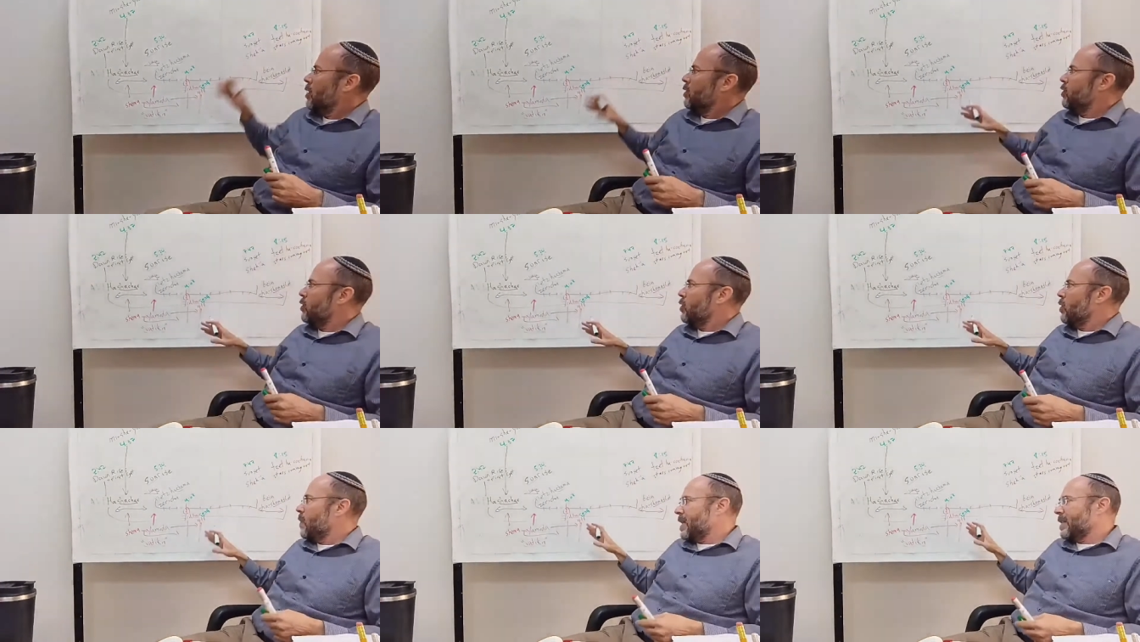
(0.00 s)

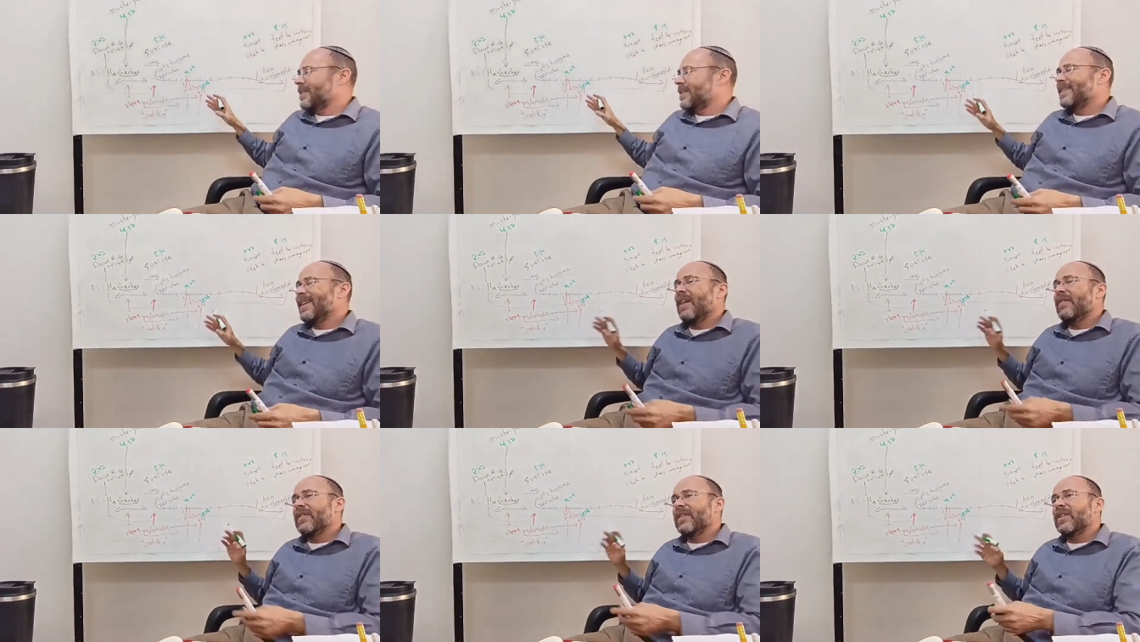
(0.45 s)
So you must
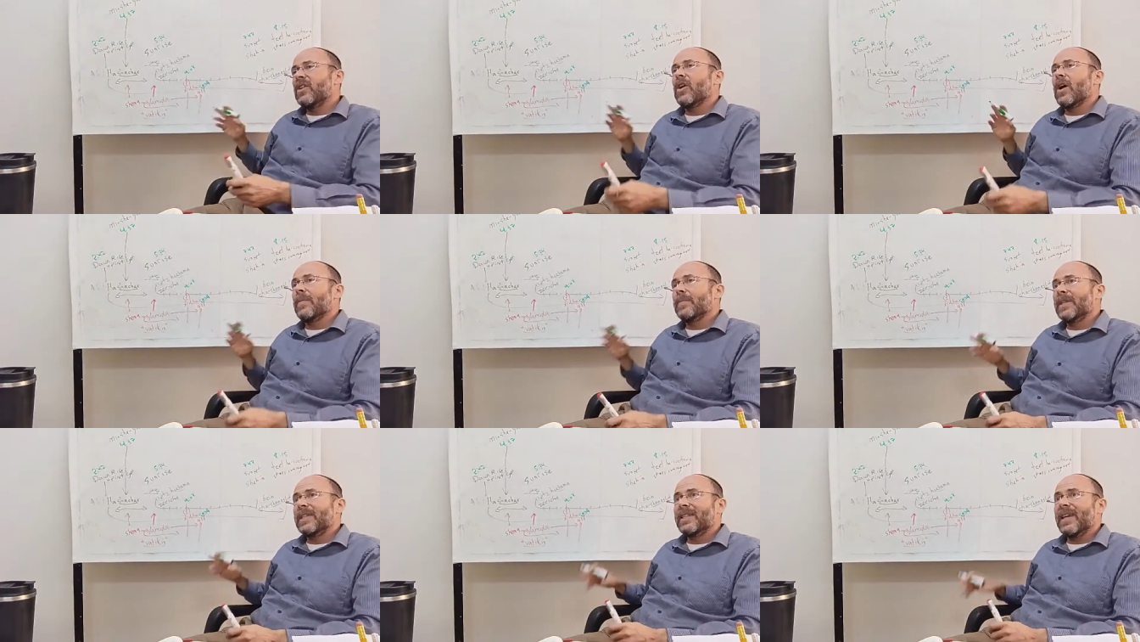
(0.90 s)
daven your
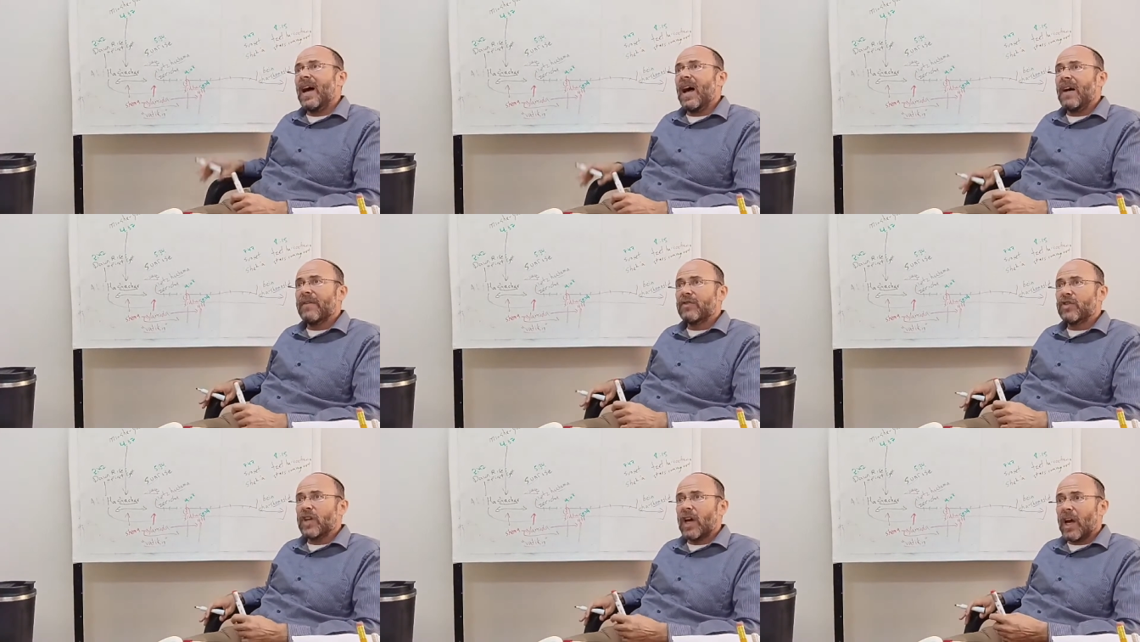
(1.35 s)

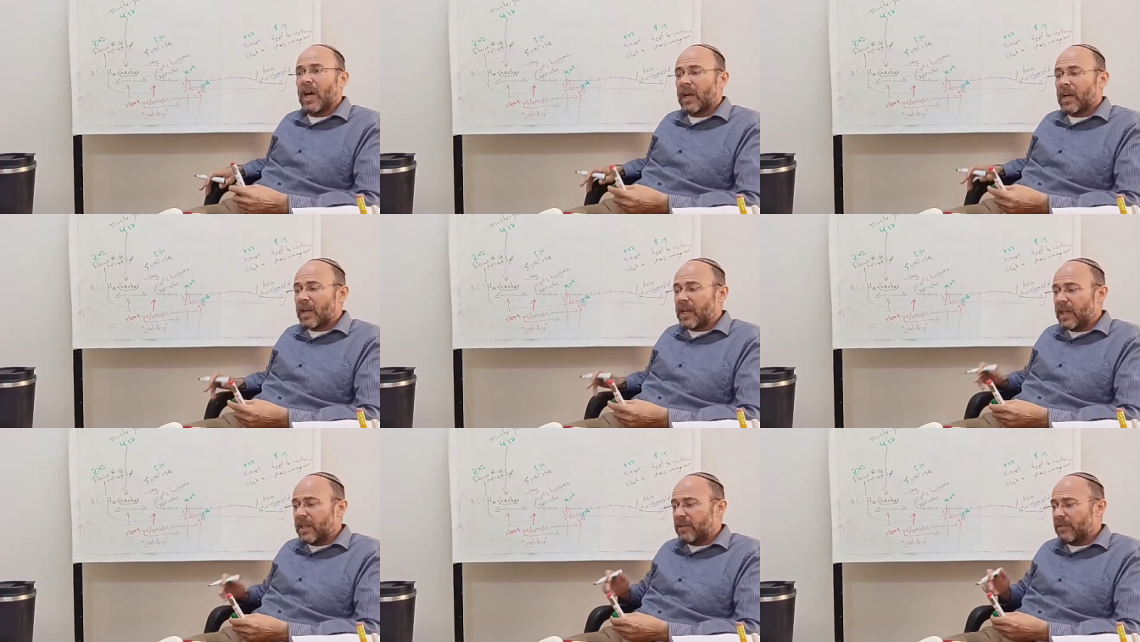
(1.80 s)
Amidah
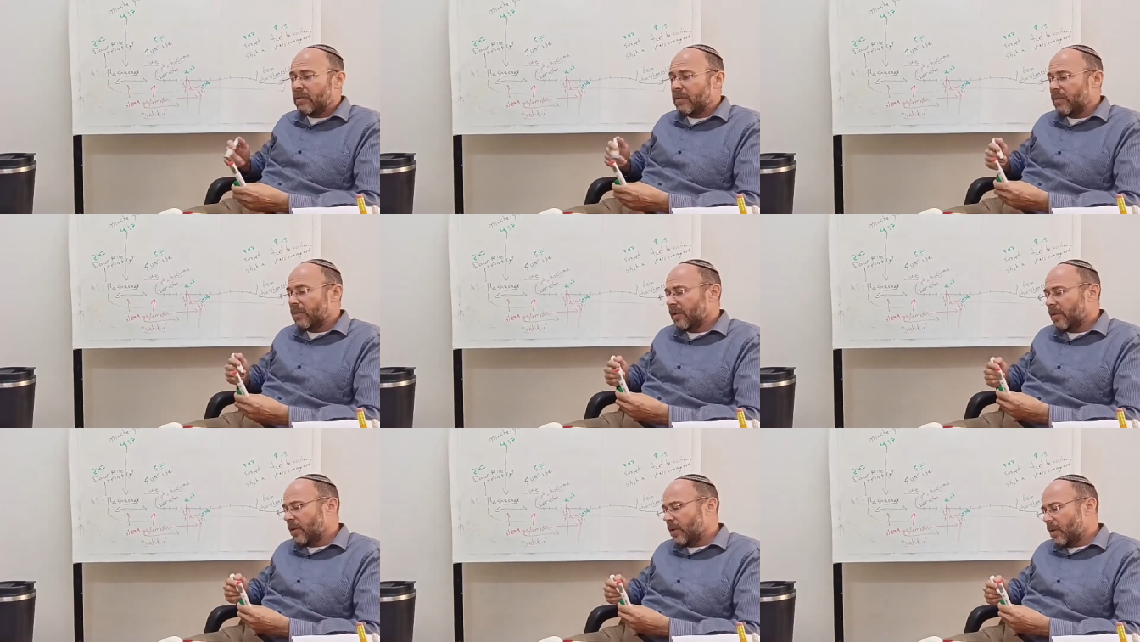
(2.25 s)

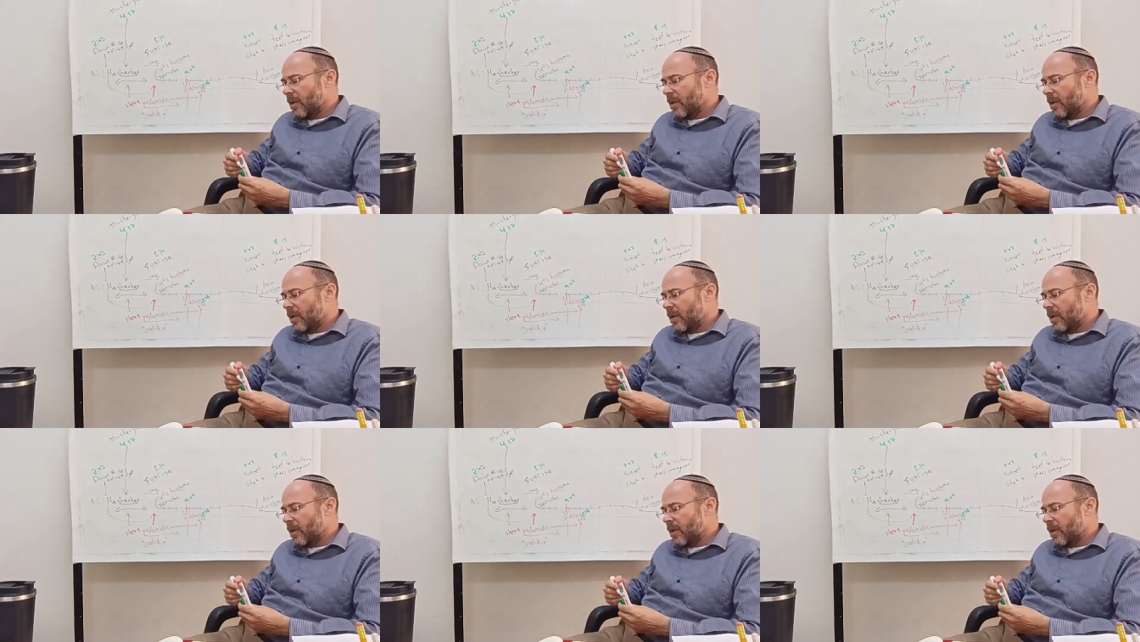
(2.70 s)
Shacharit